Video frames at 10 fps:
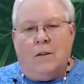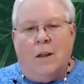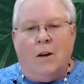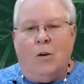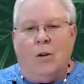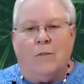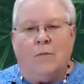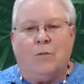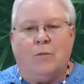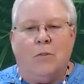Not all of
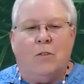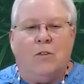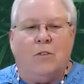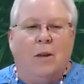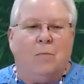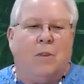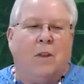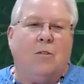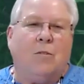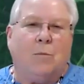us want the same
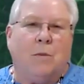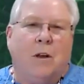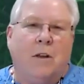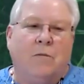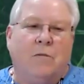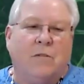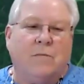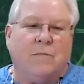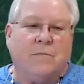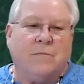things from life.
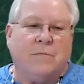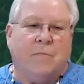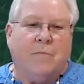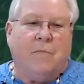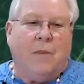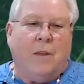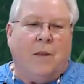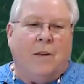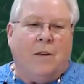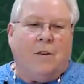
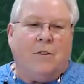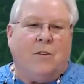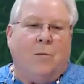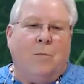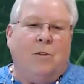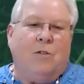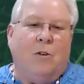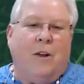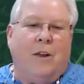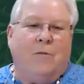Some
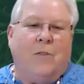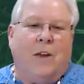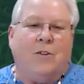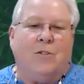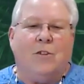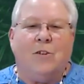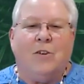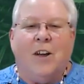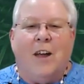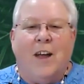enjoy
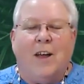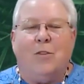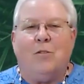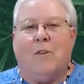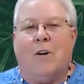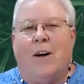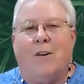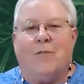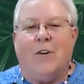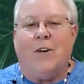adventure and
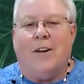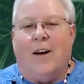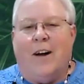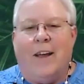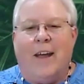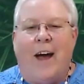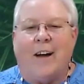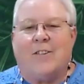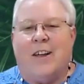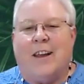thrive on
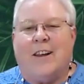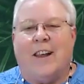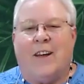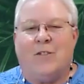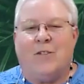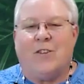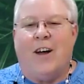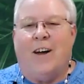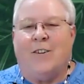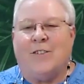high-octane
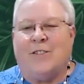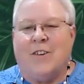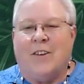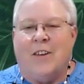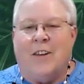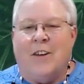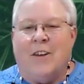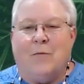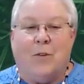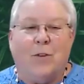lifestyles,
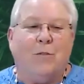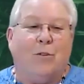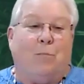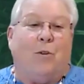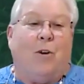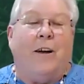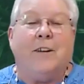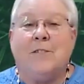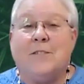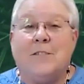full of
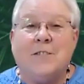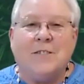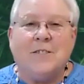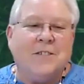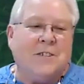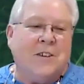surprises,